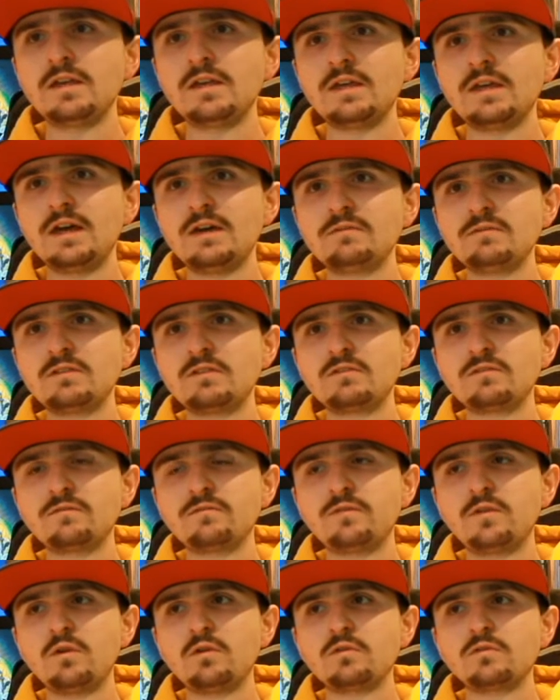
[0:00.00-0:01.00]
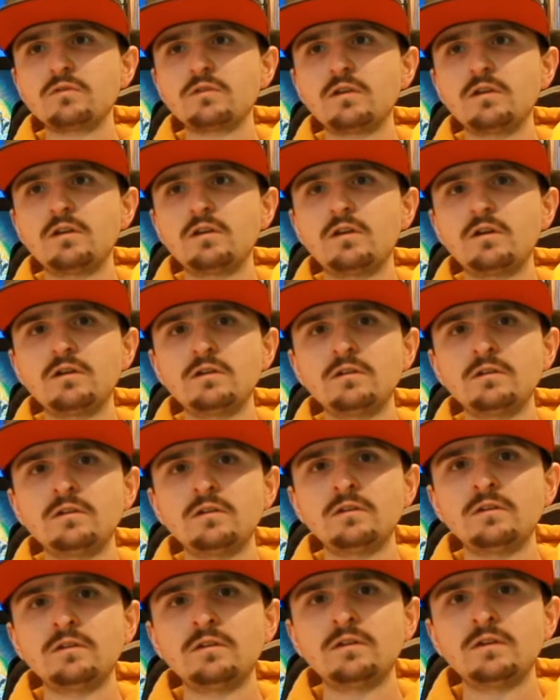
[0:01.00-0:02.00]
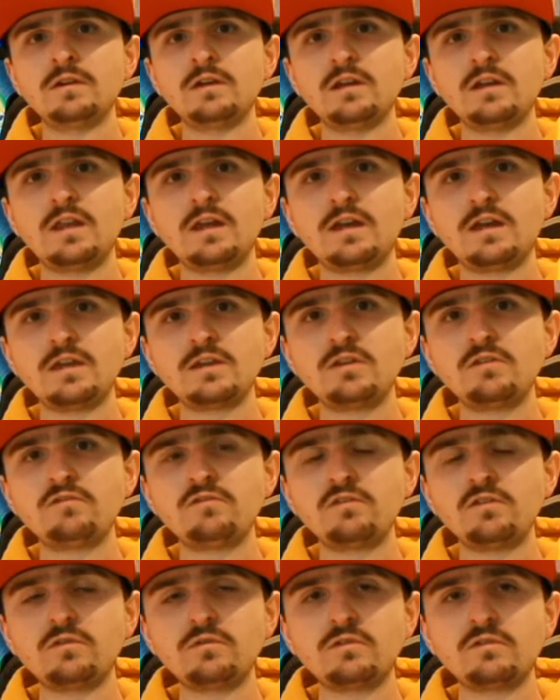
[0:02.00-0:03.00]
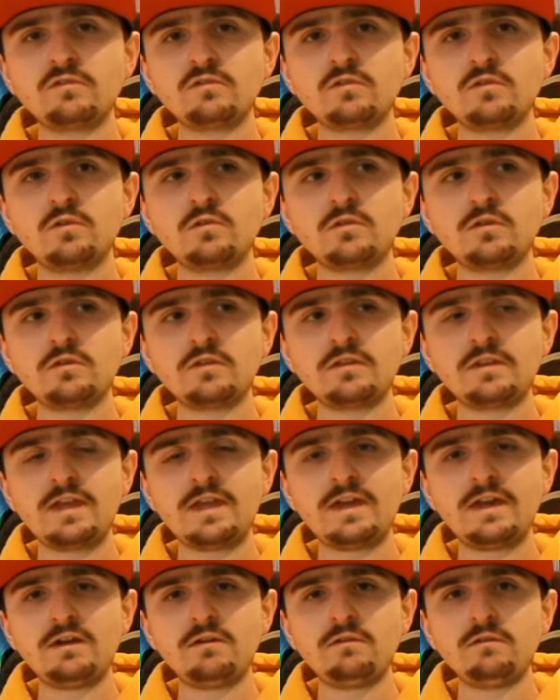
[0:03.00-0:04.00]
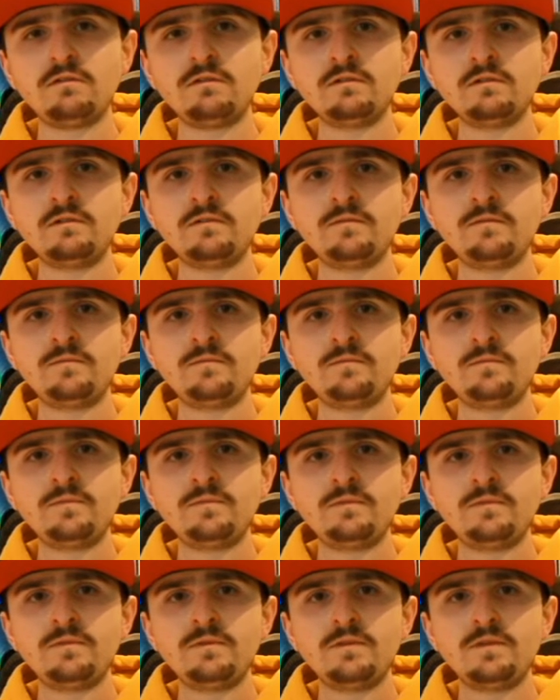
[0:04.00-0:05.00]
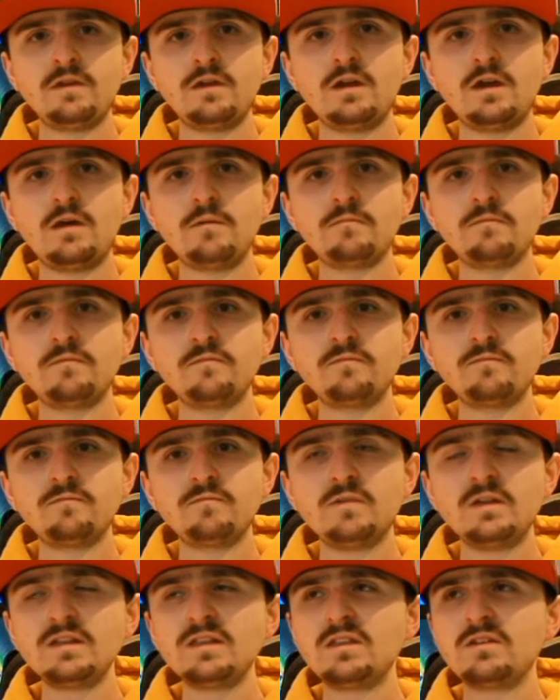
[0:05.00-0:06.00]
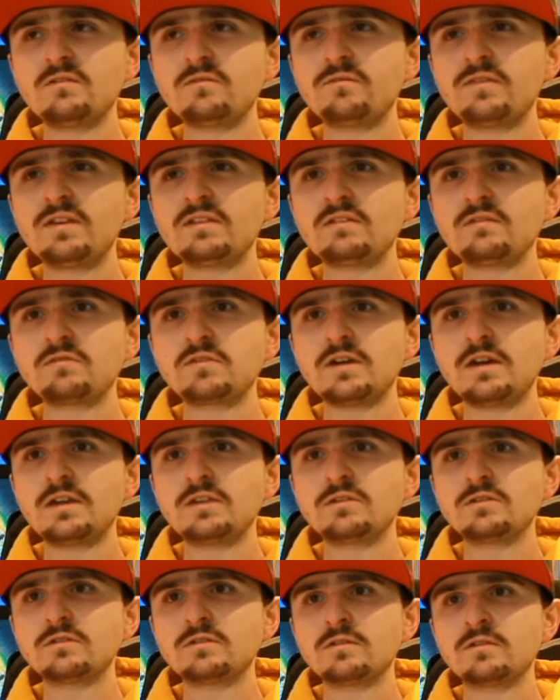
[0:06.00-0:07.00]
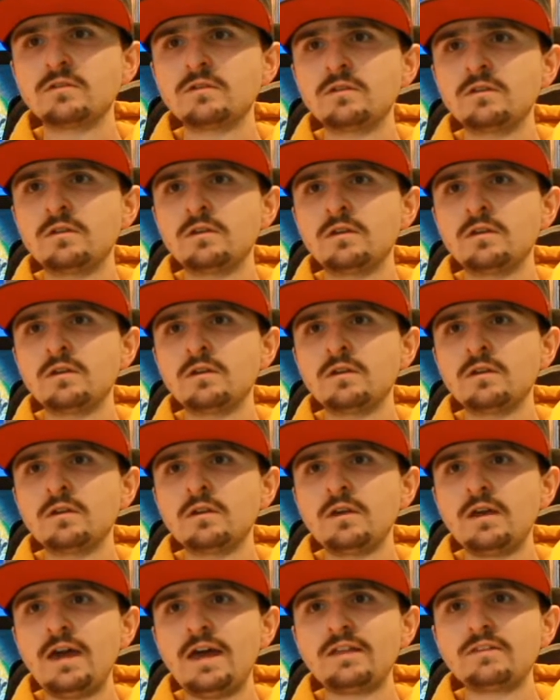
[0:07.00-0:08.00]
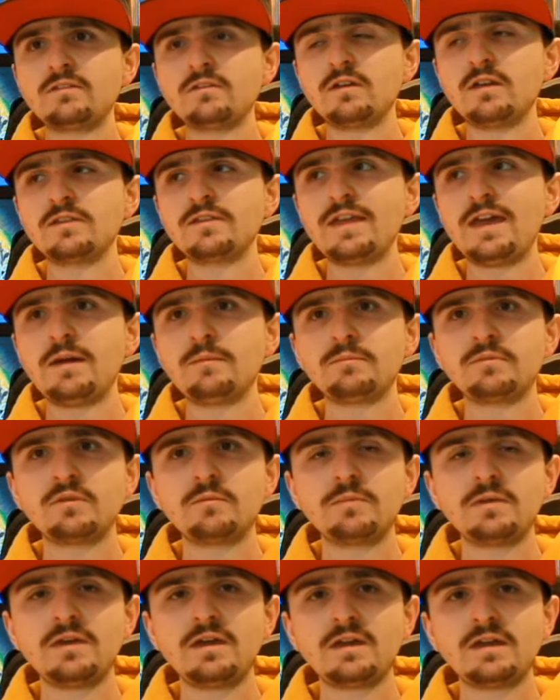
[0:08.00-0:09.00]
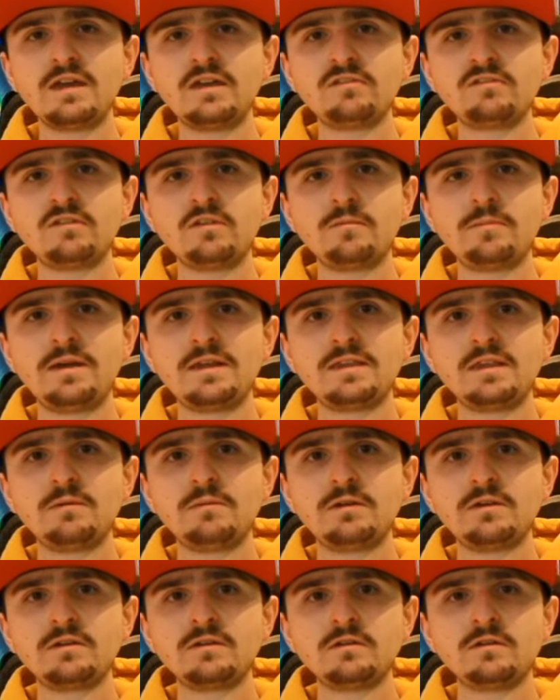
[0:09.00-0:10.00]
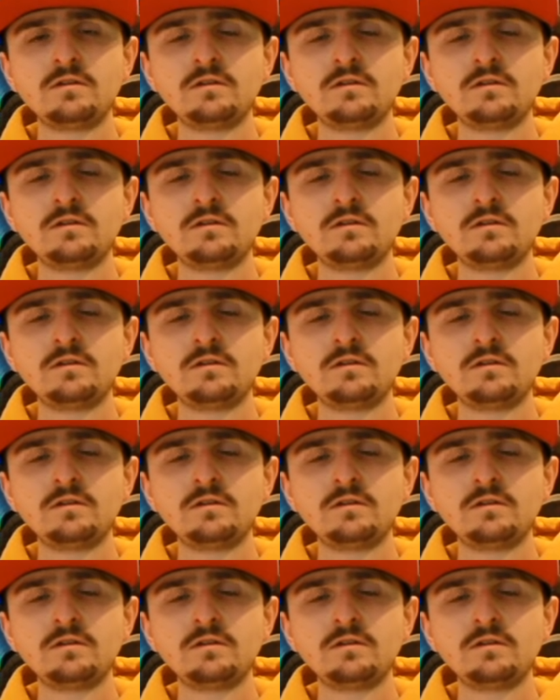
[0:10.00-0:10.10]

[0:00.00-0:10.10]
I haven't just vlogged a lot like I used to, just gone on a day out. Um, I don't know, things have changed. Had to adapt a bit, I guess, to the pandemic.